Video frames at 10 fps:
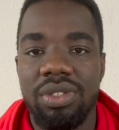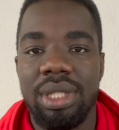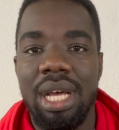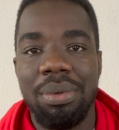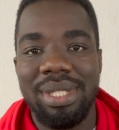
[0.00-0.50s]

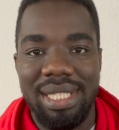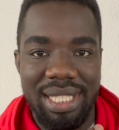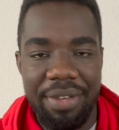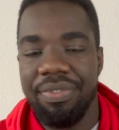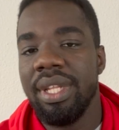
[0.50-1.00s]
that was
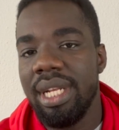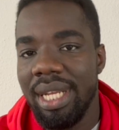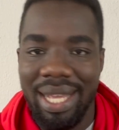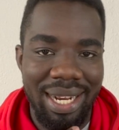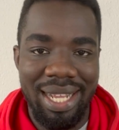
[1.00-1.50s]
definitely
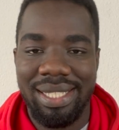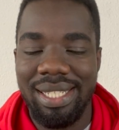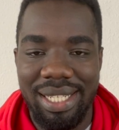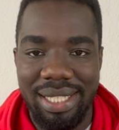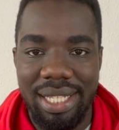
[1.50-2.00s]
an
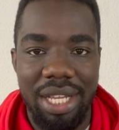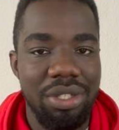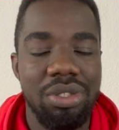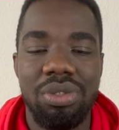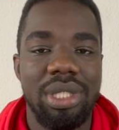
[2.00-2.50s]
accident, and you
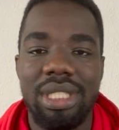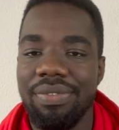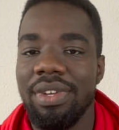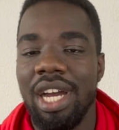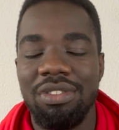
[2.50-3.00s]
don't
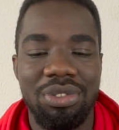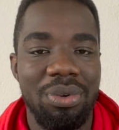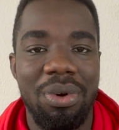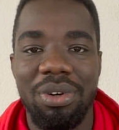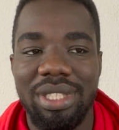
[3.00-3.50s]
even have to
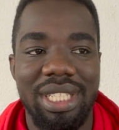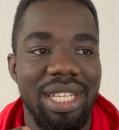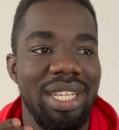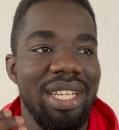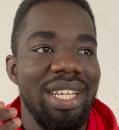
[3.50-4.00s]
call the
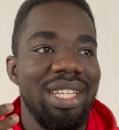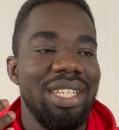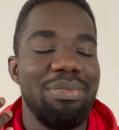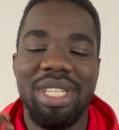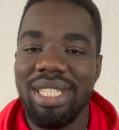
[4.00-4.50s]

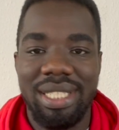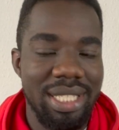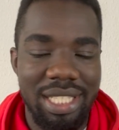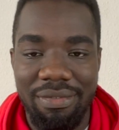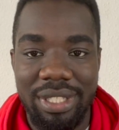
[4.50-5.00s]
emergency
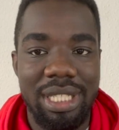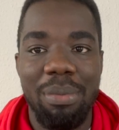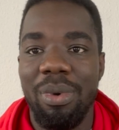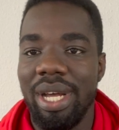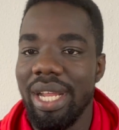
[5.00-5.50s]
service.
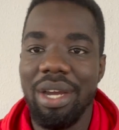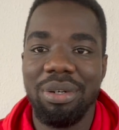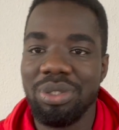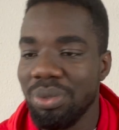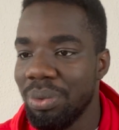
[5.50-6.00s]
Someone
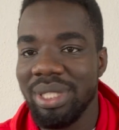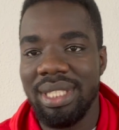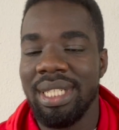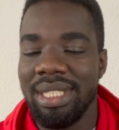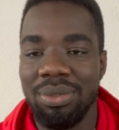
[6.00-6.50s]
else who
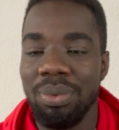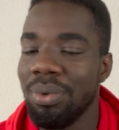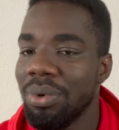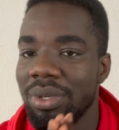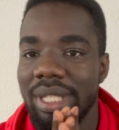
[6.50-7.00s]
witnessed it will
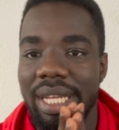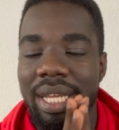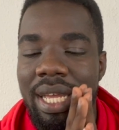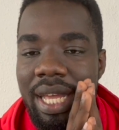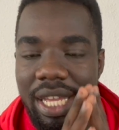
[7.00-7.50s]
call the
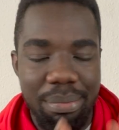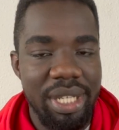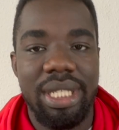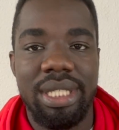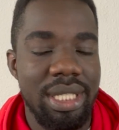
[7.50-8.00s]

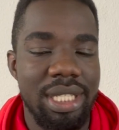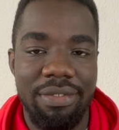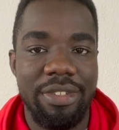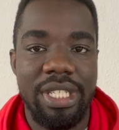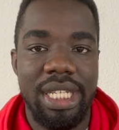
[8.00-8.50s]
emergency
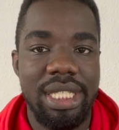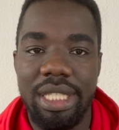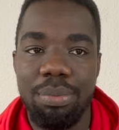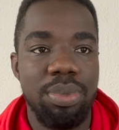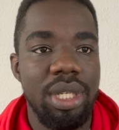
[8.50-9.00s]
service, as in the
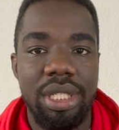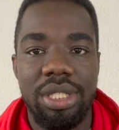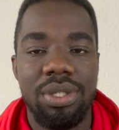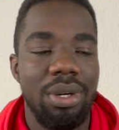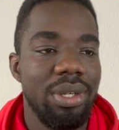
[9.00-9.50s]
police
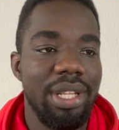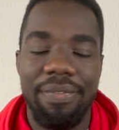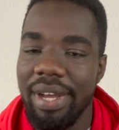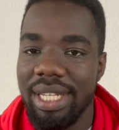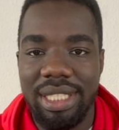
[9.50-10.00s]
or the
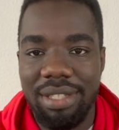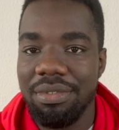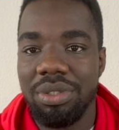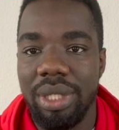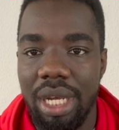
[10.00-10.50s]
fire service
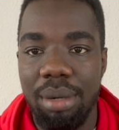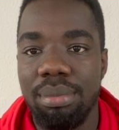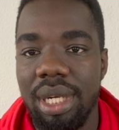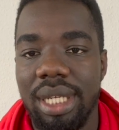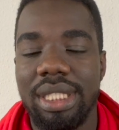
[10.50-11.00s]
or the
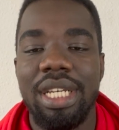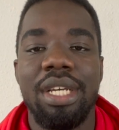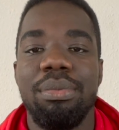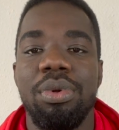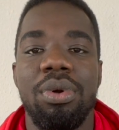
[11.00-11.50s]
ambulance,
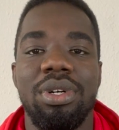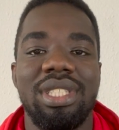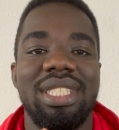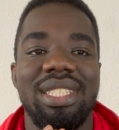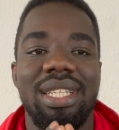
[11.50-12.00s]

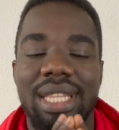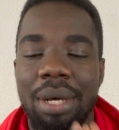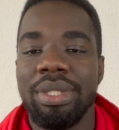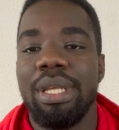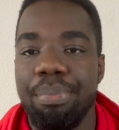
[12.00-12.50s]
because that
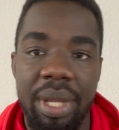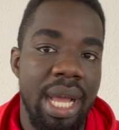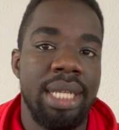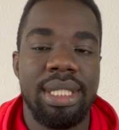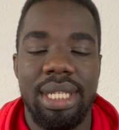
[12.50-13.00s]
was a big
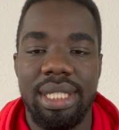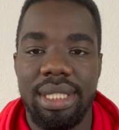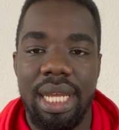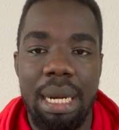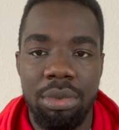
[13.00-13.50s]
accident.
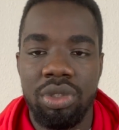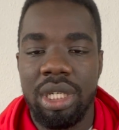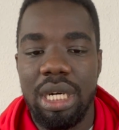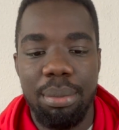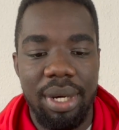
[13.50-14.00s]
And I'm not talking
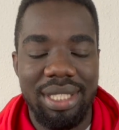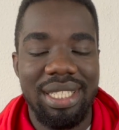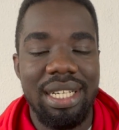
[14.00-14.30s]
about